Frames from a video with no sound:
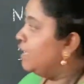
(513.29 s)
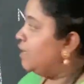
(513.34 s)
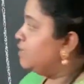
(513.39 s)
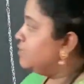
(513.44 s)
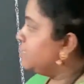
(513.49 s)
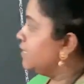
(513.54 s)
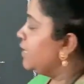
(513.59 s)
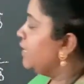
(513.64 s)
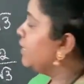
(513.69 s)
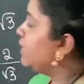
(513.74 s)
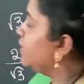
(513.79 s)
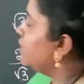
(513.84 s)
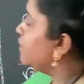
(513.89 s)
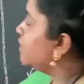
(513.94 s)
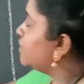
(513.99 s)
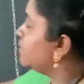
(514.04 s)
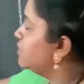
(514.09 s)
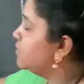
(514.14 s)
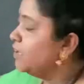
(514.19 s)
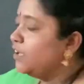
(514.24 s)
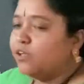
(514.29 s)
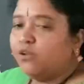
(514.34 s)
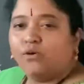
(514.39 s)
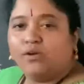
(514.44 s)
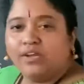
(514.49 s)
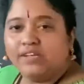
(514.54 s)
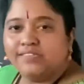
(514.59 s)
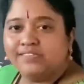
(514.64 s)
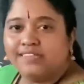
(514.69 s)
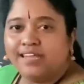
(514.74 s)
See here, 0
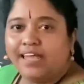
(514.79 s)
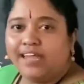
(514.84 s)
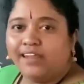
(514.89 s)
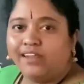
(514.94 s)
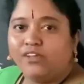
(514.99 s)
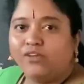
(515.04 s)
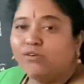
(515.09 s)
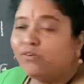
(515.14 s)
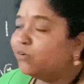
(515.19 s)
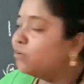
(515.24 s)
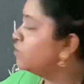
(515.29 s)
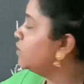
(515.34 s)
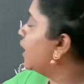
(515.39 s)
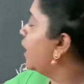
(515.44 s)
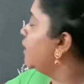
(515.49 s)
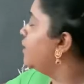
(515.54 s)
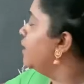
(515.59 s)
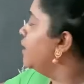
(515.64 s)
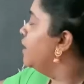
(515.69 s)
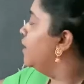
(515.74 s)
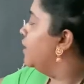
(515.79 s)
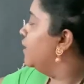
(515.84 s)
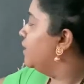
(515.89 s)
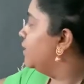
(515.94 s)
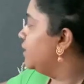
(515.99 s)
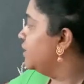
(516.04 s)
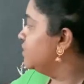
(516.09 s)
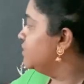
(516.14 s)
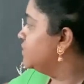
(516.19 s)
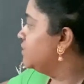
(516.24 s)
is there. You know that
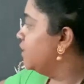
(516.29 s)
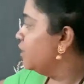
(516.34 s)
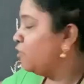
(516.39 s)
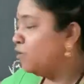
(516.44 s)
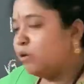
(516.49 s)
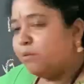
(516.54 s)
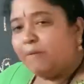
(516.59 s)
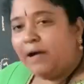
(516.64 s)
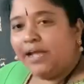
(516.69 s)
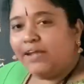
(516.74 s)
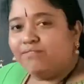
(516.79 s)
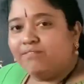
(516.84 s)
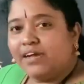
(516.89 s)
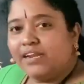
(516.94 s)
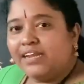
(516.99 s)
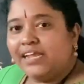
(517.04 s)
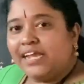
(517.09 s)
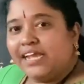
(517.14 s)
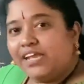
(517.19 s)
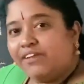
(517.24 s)
it is 0 by 1.